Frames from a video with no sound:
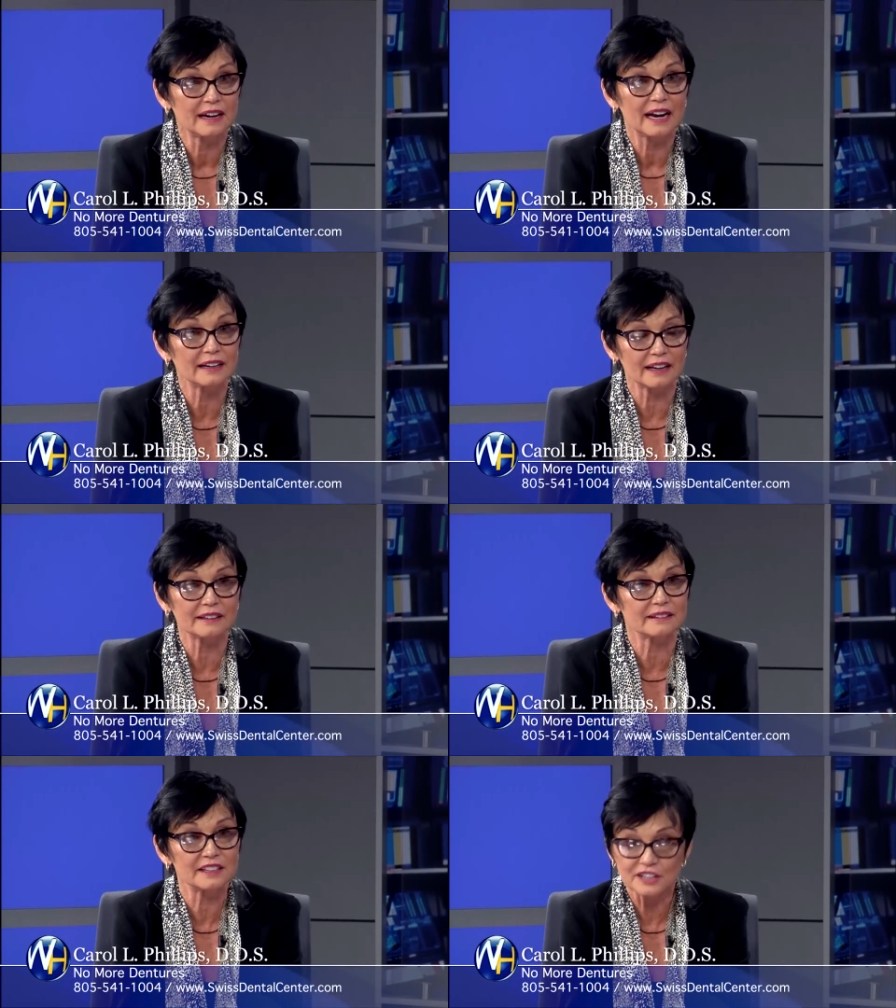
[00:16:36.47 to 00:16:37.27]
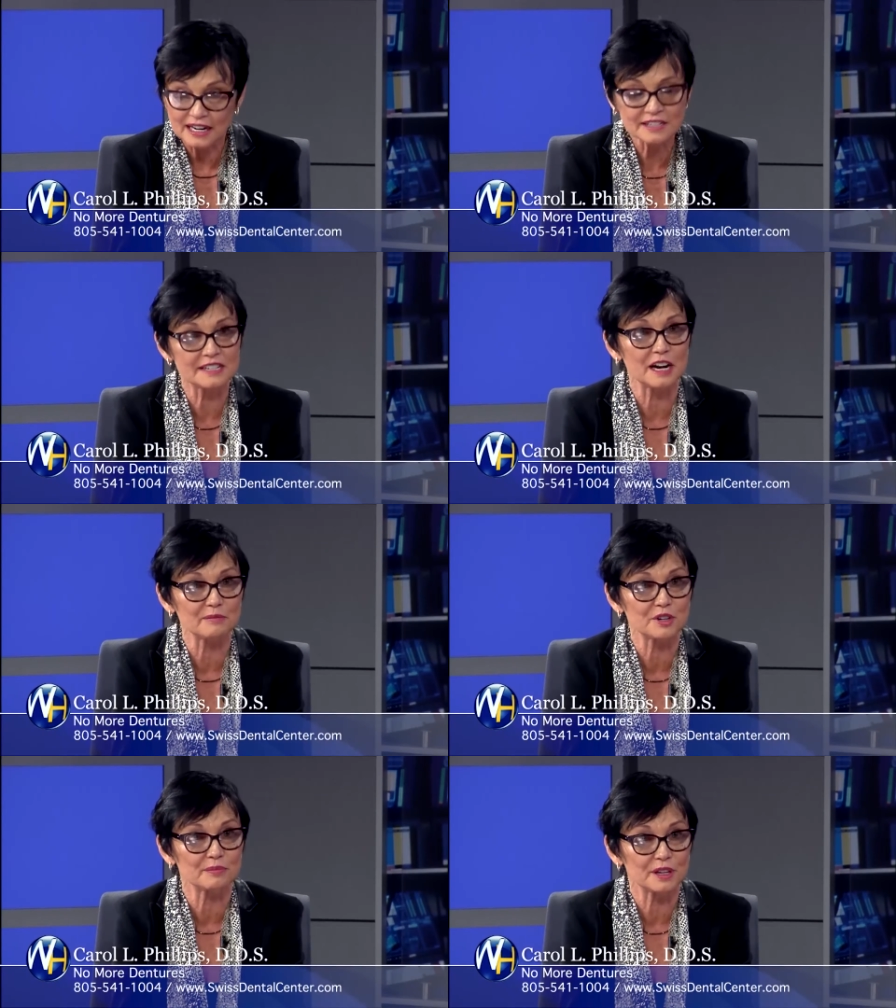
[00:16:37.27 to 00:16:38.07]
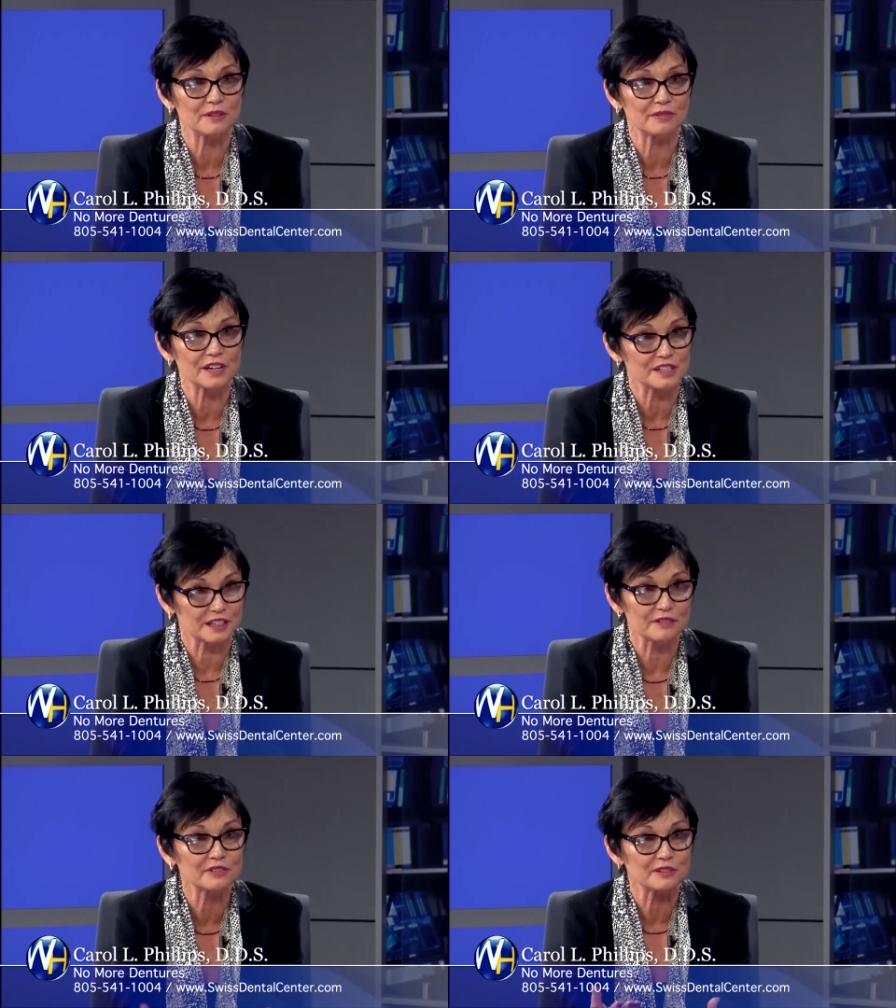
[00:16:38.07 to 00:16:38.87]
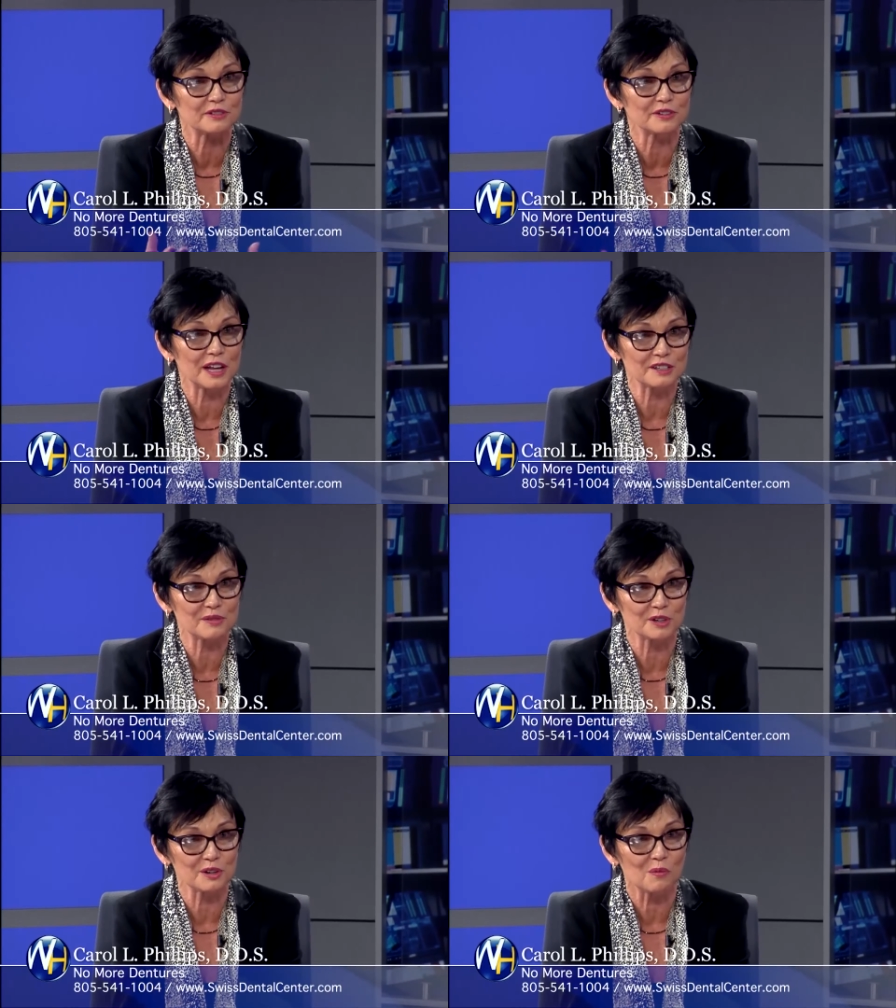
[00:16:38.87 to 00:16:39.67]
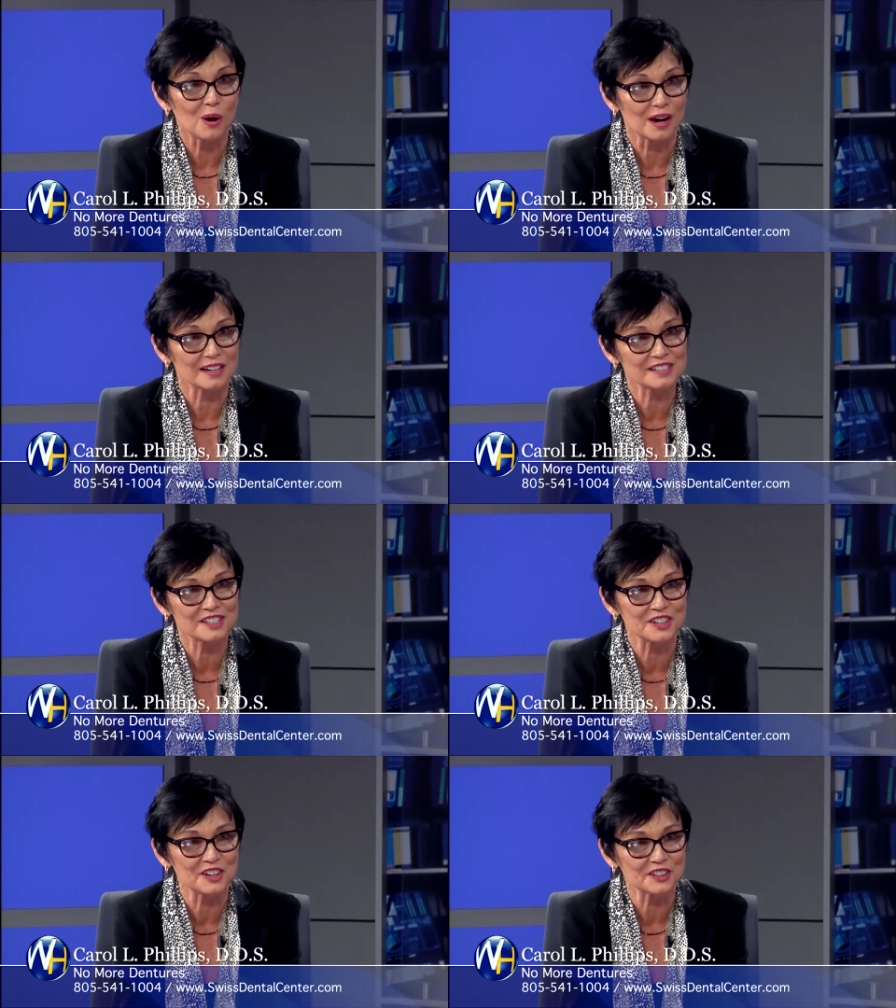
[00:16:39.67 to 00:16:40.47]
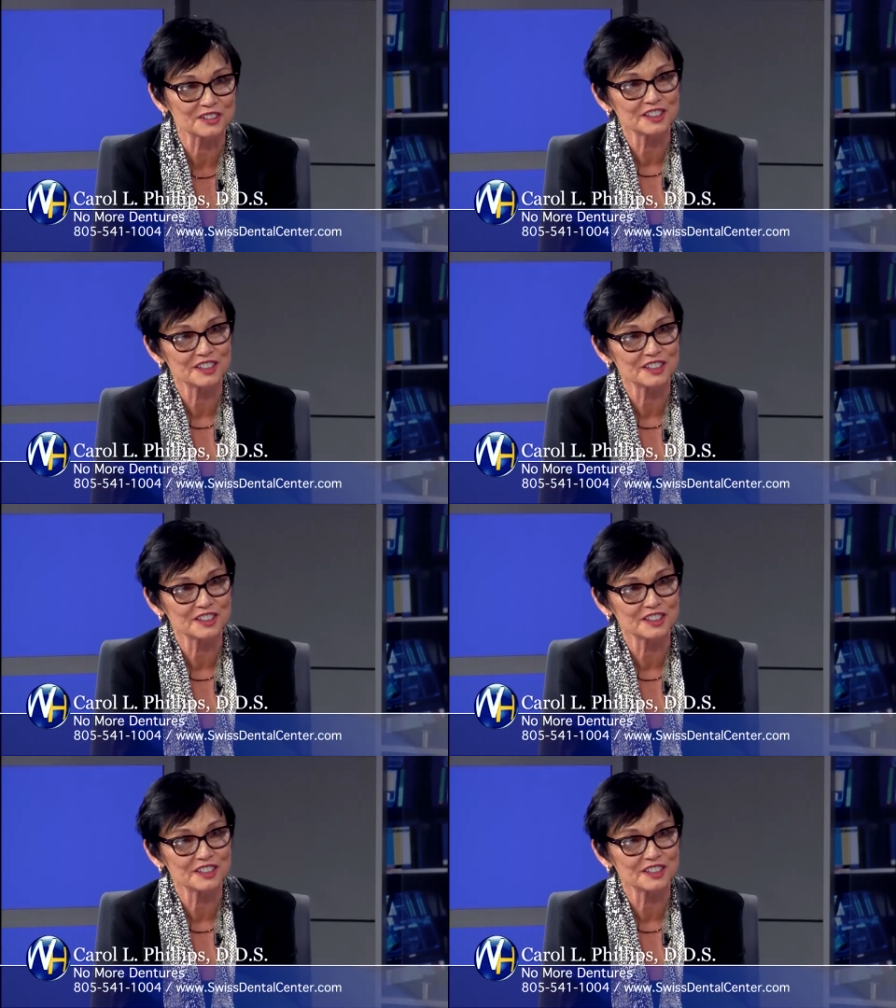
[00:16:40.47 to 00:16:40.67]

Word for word: And then the next step should be the facelift if that's what you want. Okay.